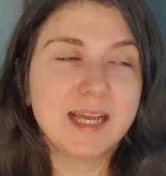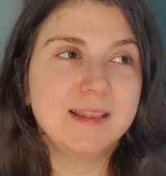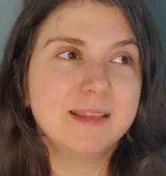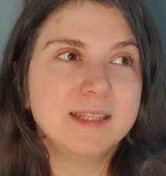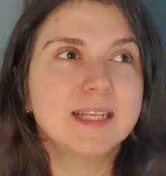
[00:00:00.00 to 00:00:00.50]

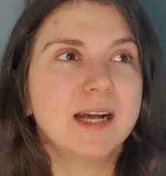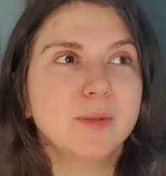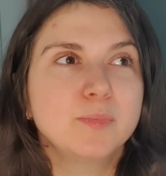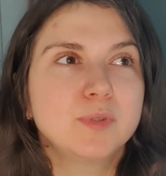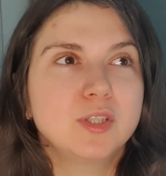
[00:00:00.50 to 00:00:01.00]
and this
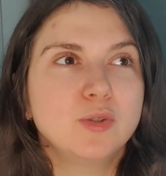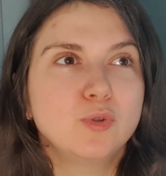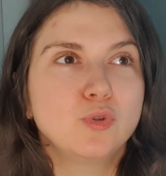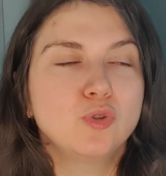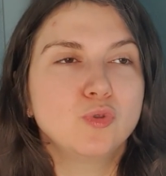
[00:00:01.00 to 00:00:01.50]
helps
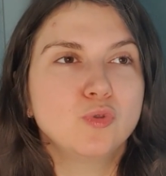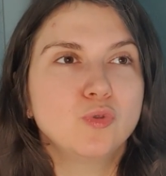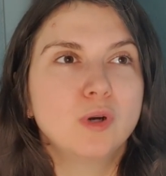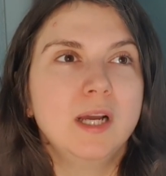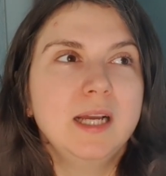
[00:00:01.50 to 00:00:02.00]
you
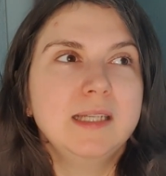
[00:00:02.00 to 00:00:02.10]
to